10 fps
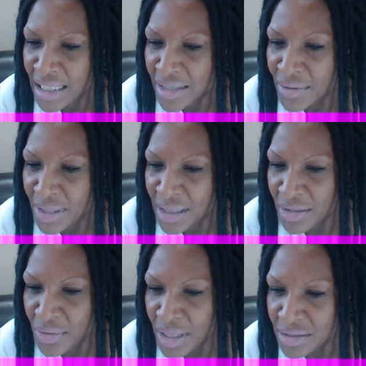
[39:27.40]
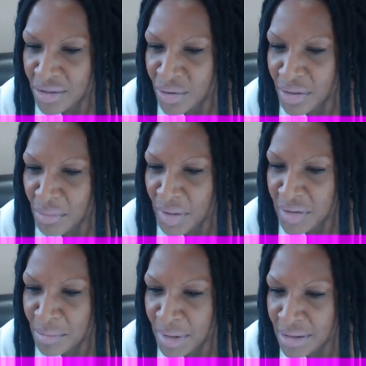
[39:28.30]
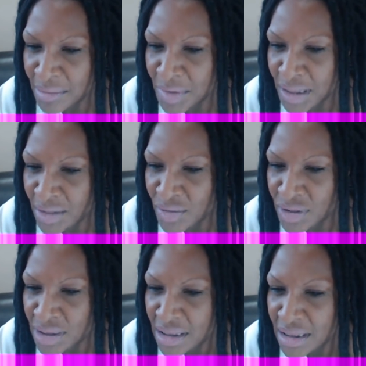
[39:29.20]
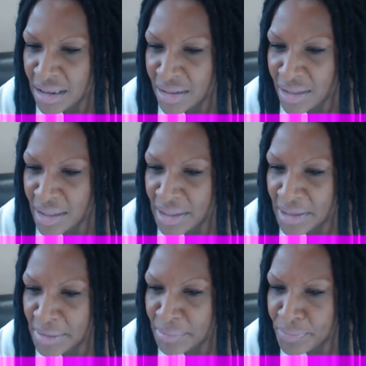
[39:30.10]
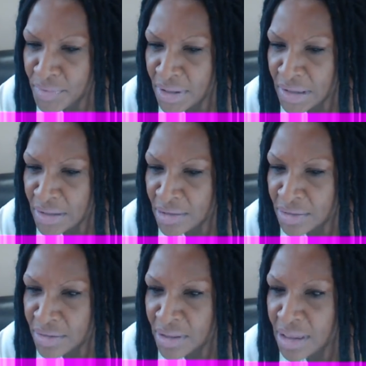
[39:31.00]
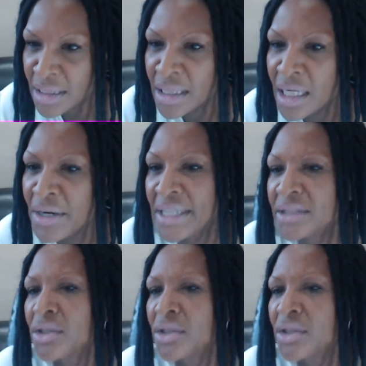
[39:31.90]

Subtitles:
I think you guys are talking about something else. Yeah. All right.